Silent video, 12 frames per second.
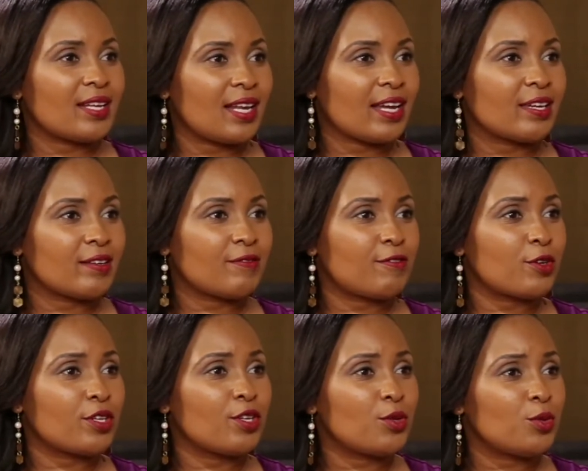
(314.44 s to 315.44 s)
that like
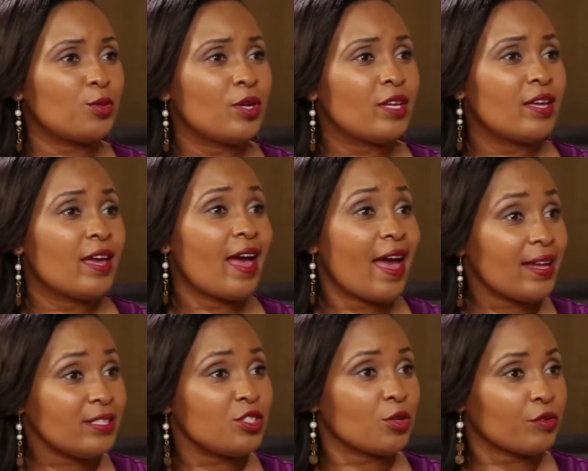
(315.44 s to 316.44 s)
for you
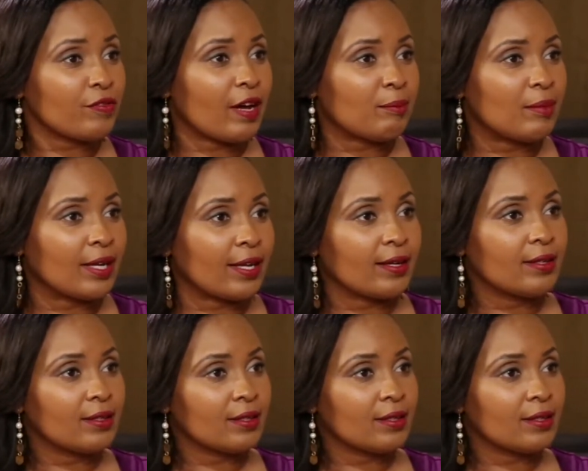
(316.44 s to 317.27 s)
and your family?